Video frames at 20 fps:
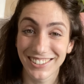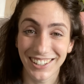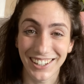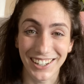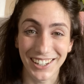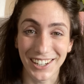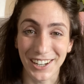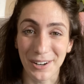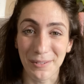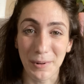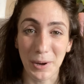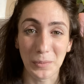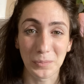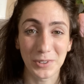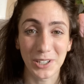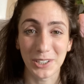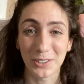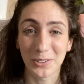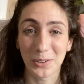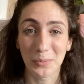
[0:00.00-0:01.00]

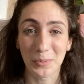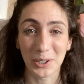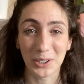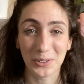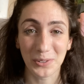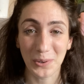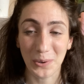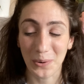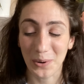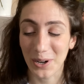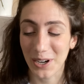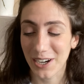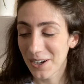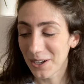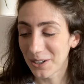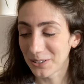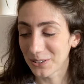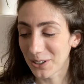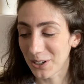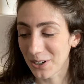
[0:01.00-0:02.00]
updates on my story
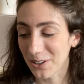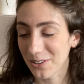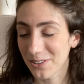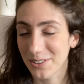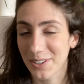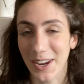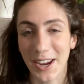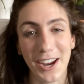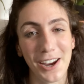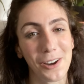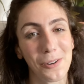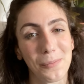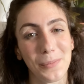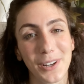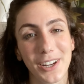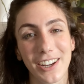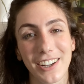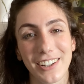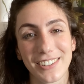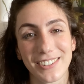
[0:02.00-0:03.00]
a lot of the time
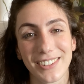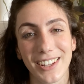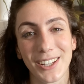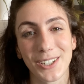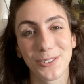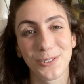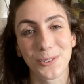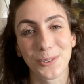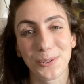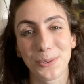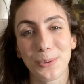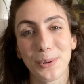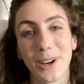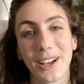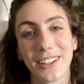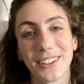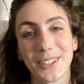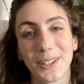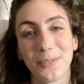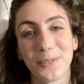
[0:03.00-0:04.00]
because I do
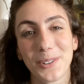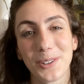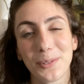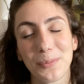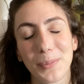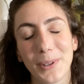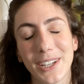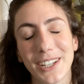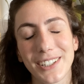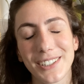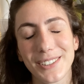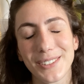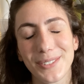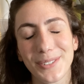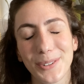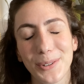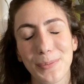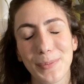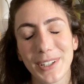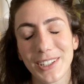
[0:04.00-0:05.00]
love this plant
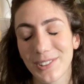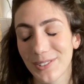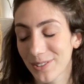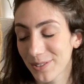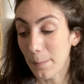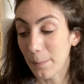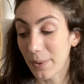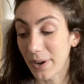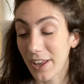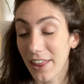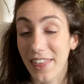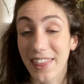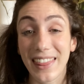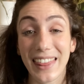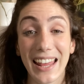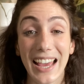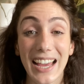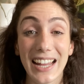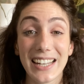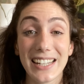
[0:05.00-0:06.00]
so much. But
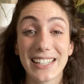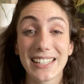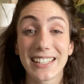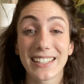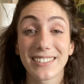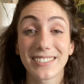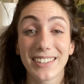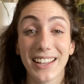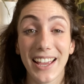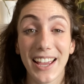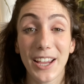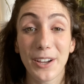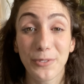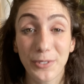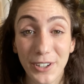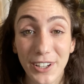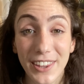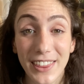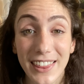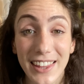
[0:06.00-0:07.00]
that is
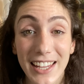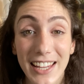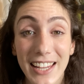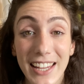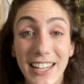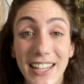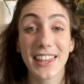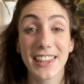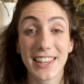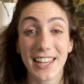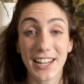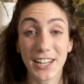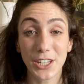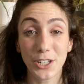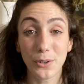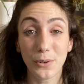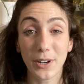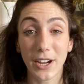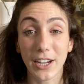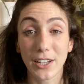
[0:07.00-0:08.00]
everything. Thank
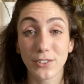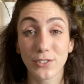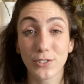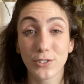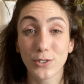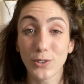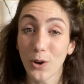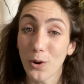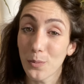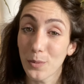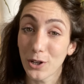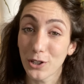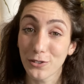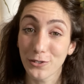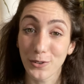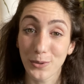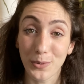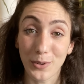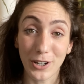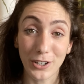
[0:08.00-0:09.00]
you guys so much
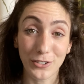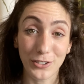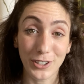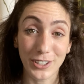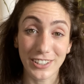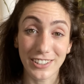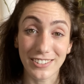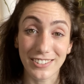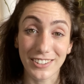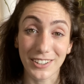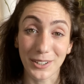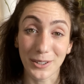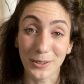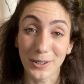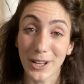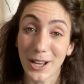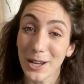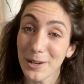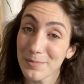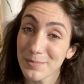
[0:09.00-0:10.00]
for watching this
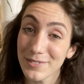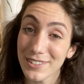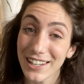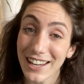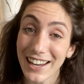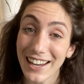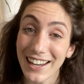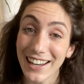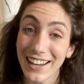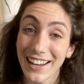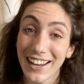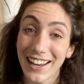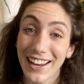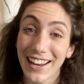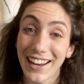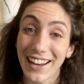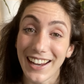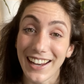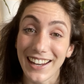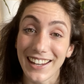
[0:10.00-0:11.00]
little update,
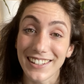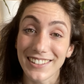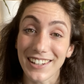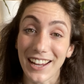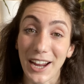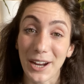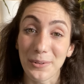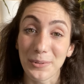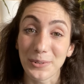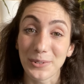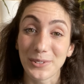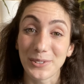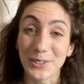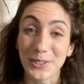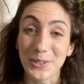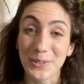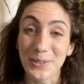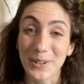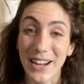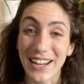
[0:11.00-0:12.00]
and I will see
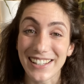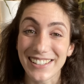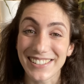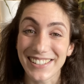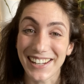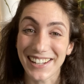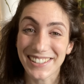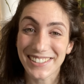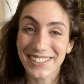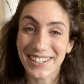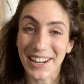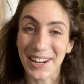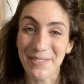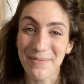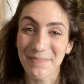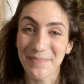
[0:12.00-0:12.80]
you guys next time.